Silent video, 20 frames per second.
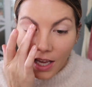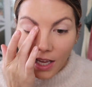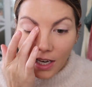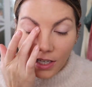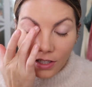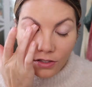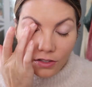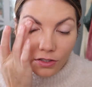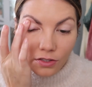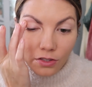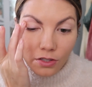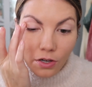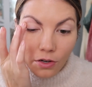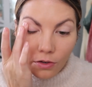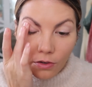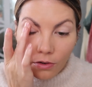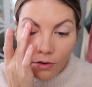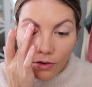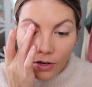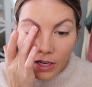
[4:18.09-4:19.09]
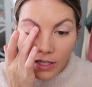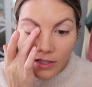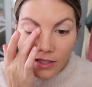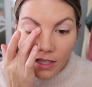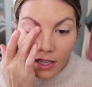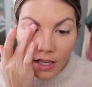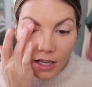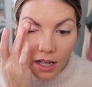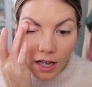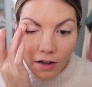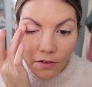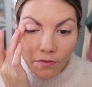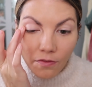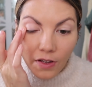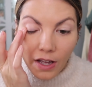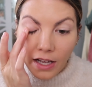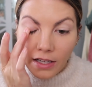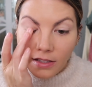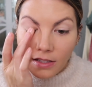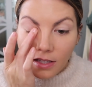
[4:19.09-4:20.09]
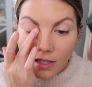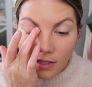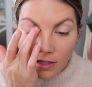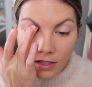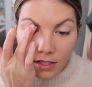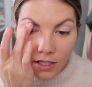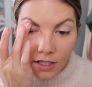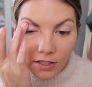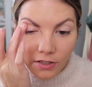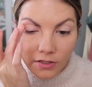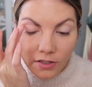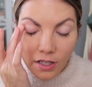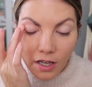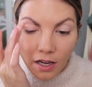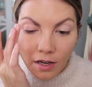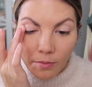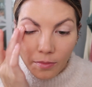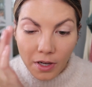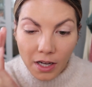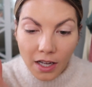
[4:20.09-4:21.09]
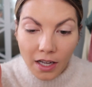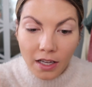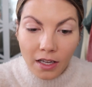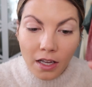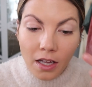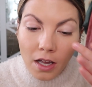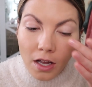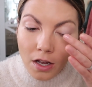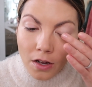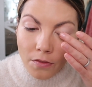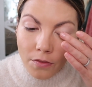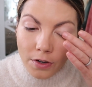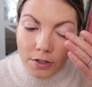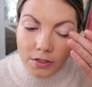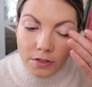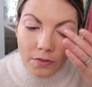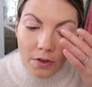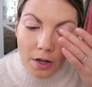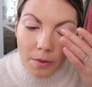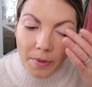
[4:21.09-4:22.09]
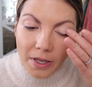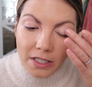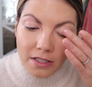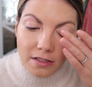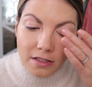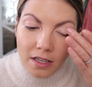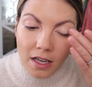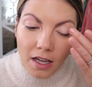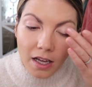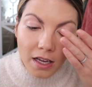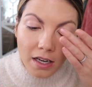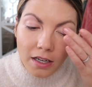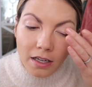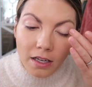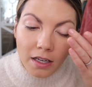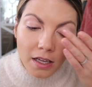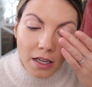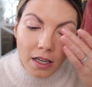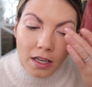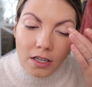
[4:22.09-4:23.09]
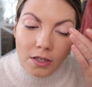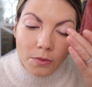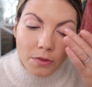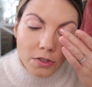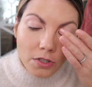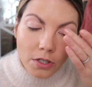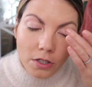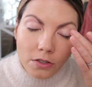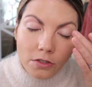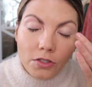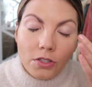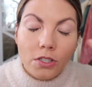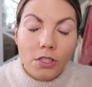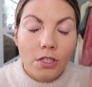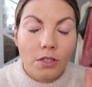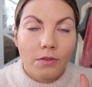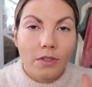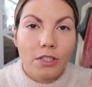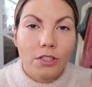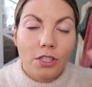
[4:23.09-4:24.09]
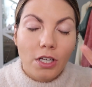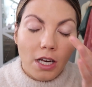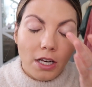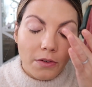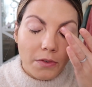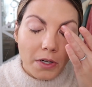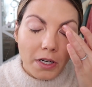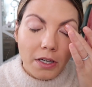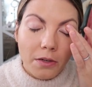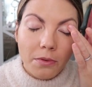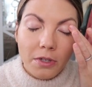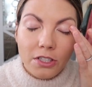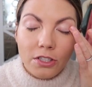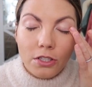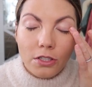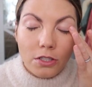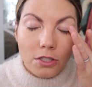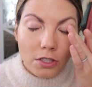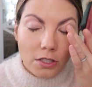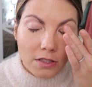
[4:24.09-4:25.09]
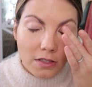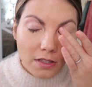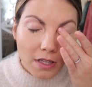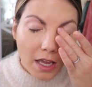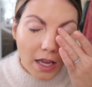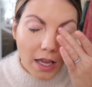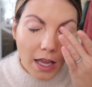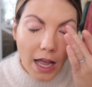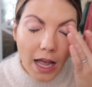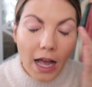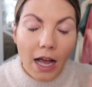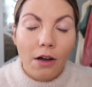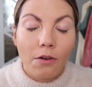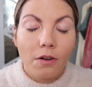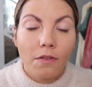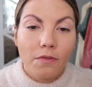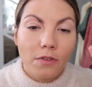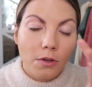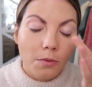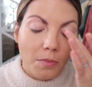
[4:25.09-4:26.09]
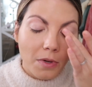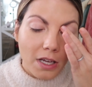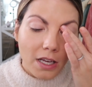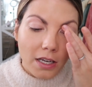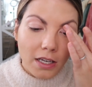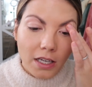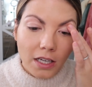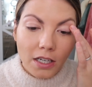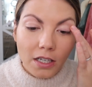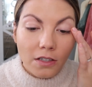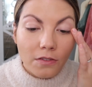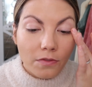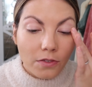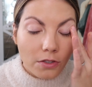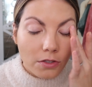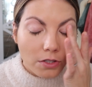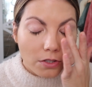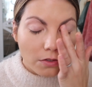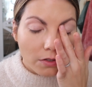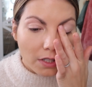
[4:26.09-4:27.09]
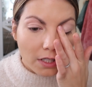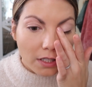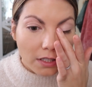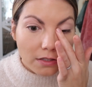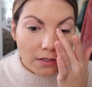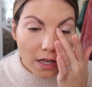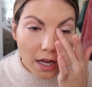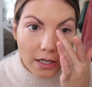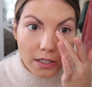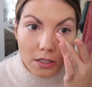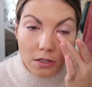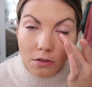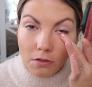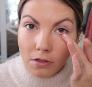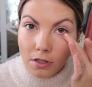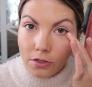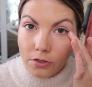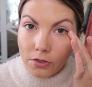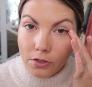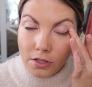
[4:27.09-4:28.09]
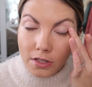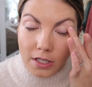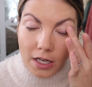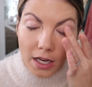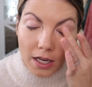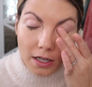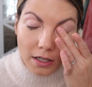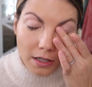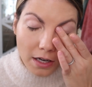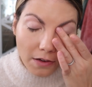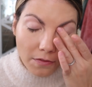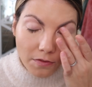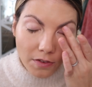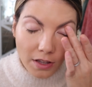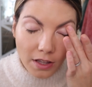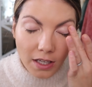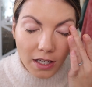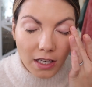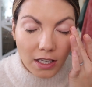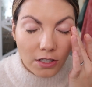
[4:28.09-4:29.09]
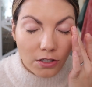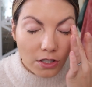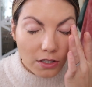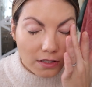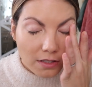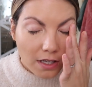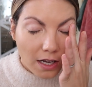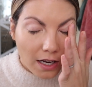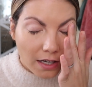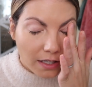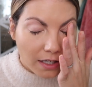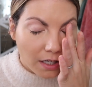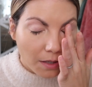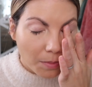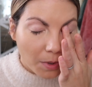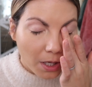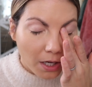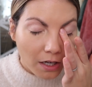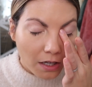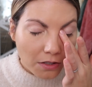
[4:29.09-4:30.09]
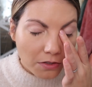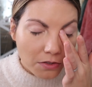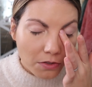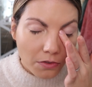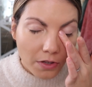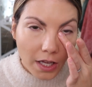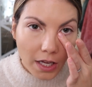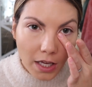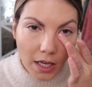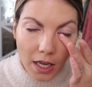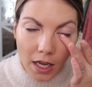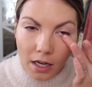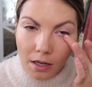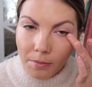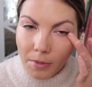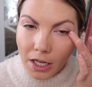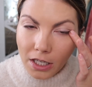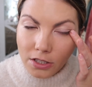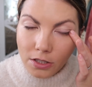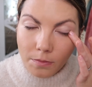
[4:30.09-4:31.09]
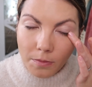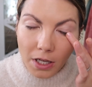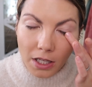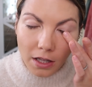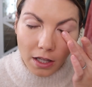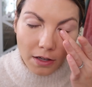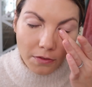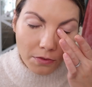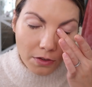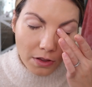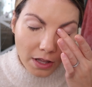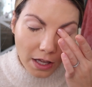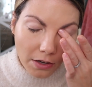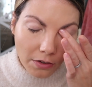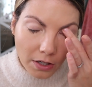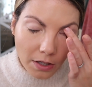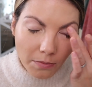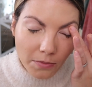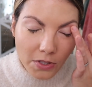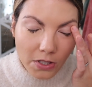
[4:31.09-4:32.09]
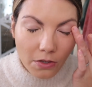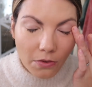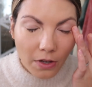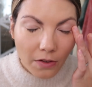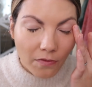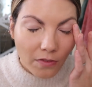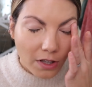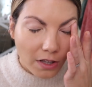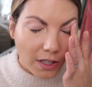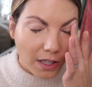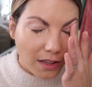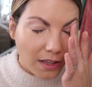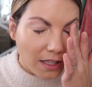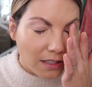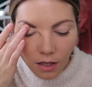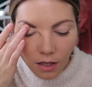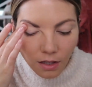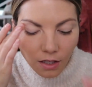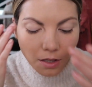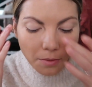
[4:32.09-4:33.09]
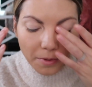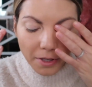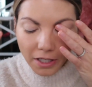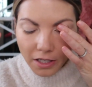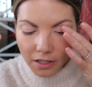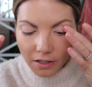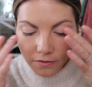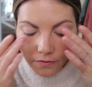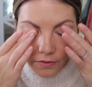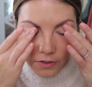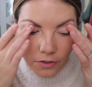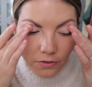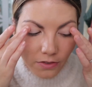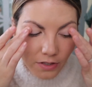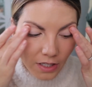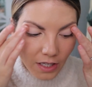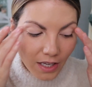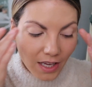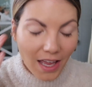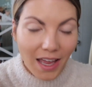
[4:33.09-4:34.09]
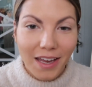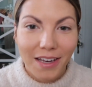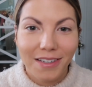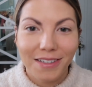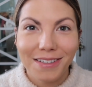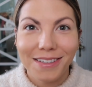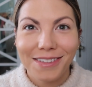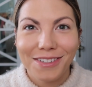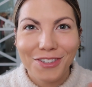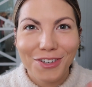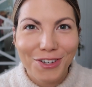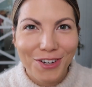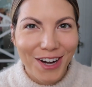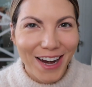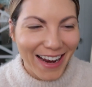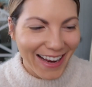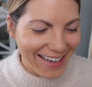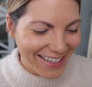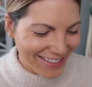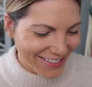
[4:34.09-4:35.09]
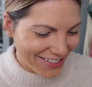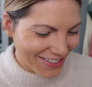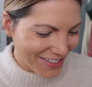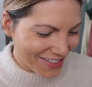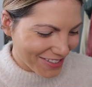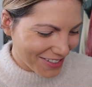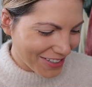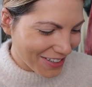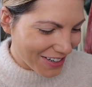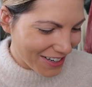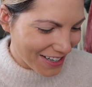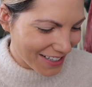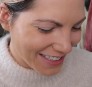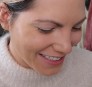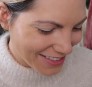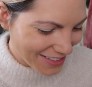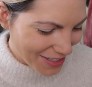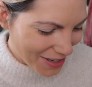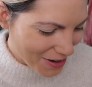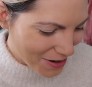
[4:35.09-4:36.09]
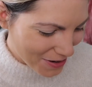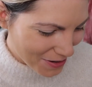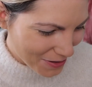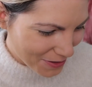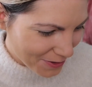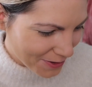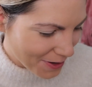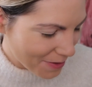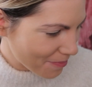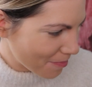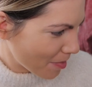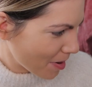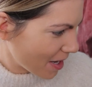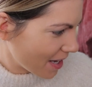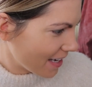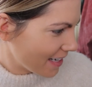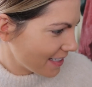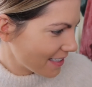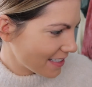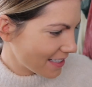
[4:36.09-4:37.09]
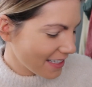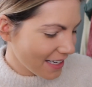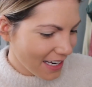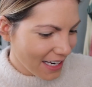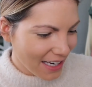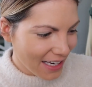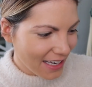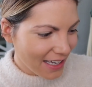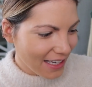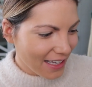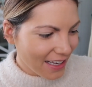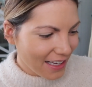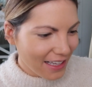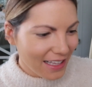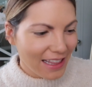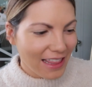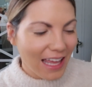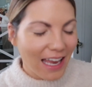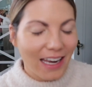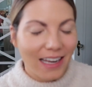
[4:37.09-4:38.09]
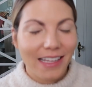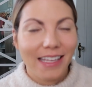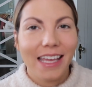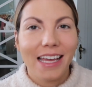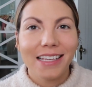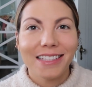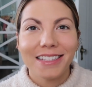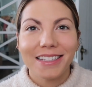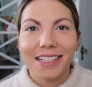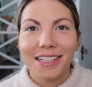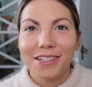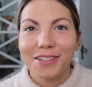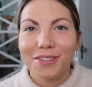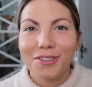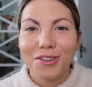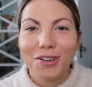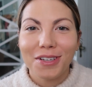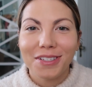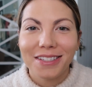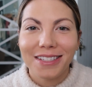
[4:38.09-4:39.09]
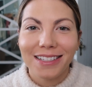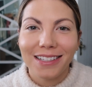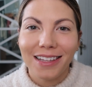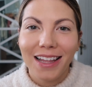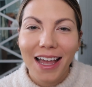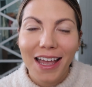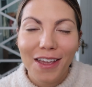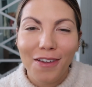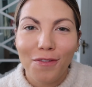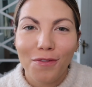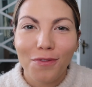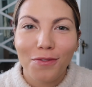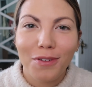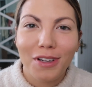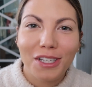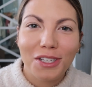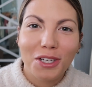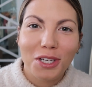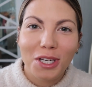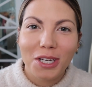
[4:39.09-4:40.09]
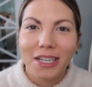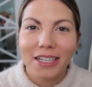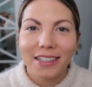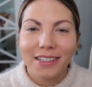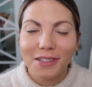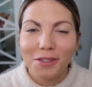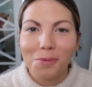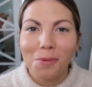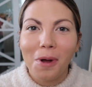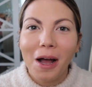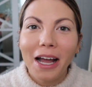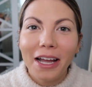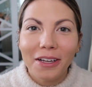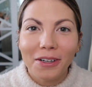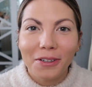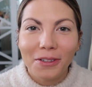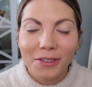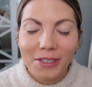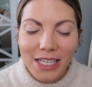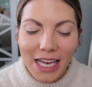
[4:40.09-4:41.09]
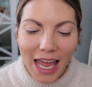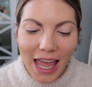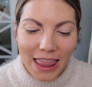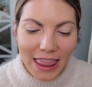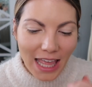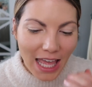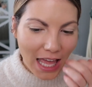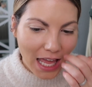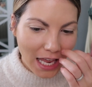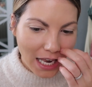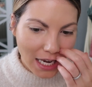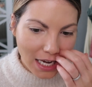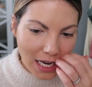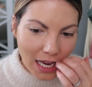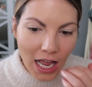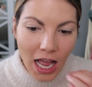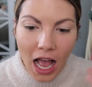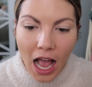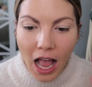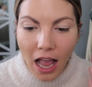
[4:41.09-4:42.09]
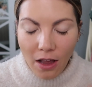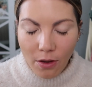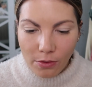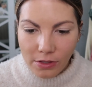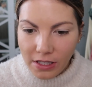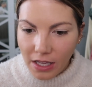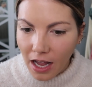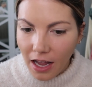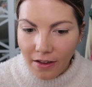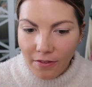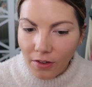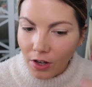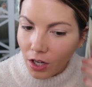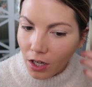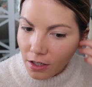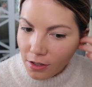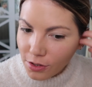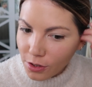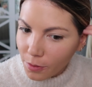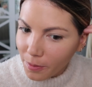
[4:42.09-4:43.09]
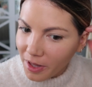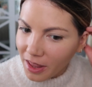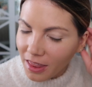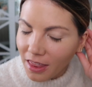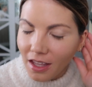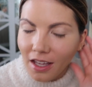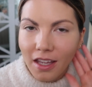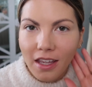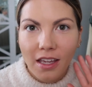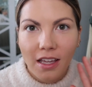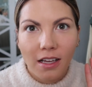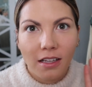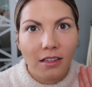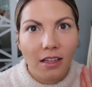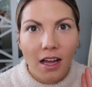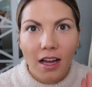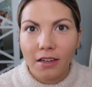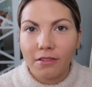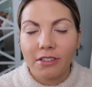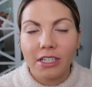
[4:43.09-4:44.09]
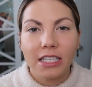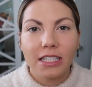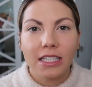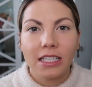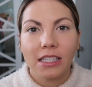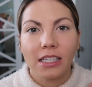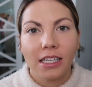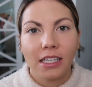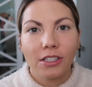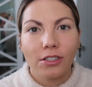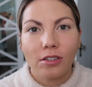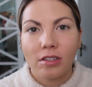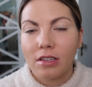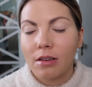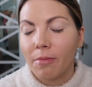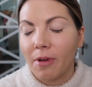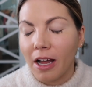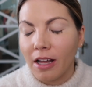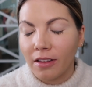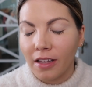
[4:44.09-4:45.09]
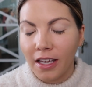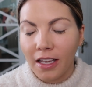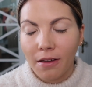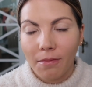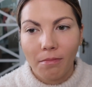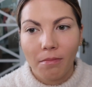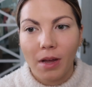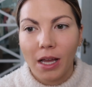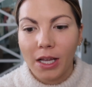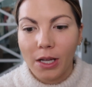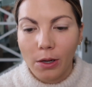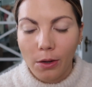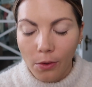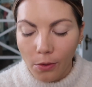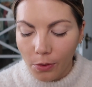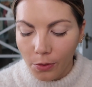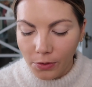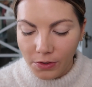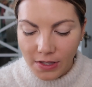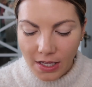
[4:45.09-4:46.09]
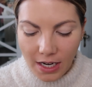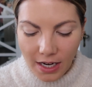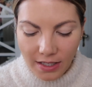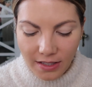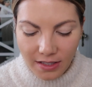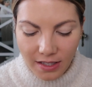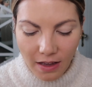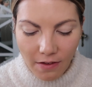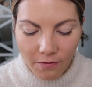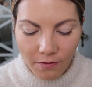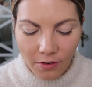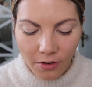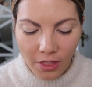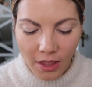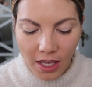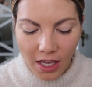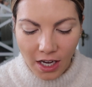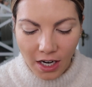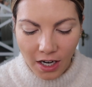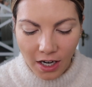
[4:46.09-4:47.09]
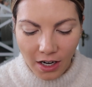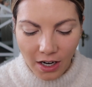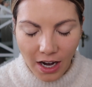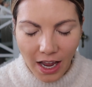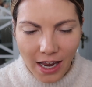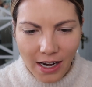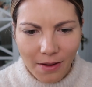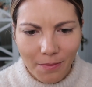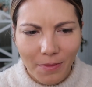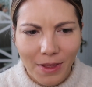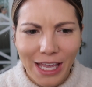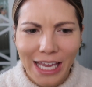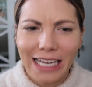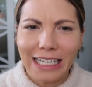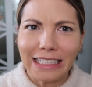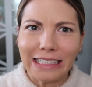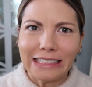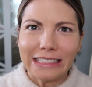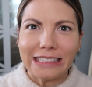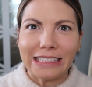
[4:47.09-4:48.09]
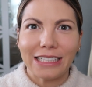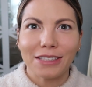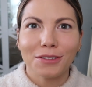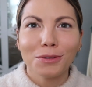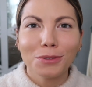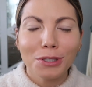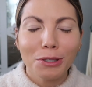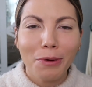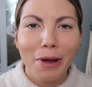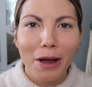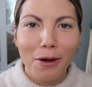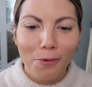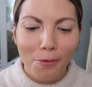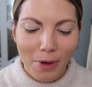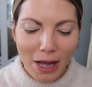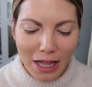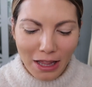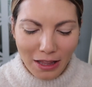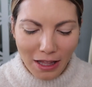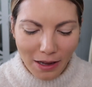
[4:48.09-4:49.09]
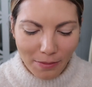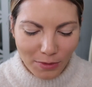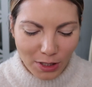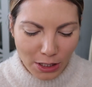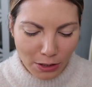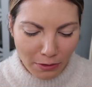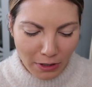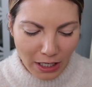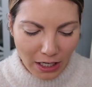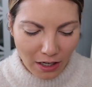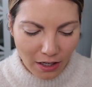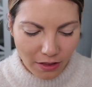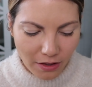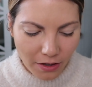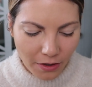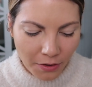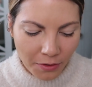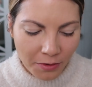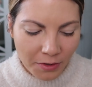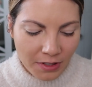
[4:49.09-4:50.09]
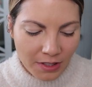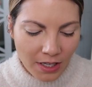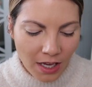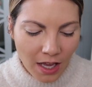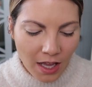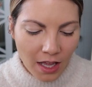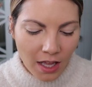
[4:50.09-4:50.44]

It is so crazy how fast this year has gone by. First of all, my son turns 2 in January, which is just how have you been here for 2 years? I don't understand. I feel like he just got here, but I also can't imagine my life without him, so I feel like a little bit confusing and strange just on its own, but that I guess is just life, which is wild. And then I've also been thinking a lot recently just about my goals that I set for the year, and I'm I don't know how well I'm doing on those.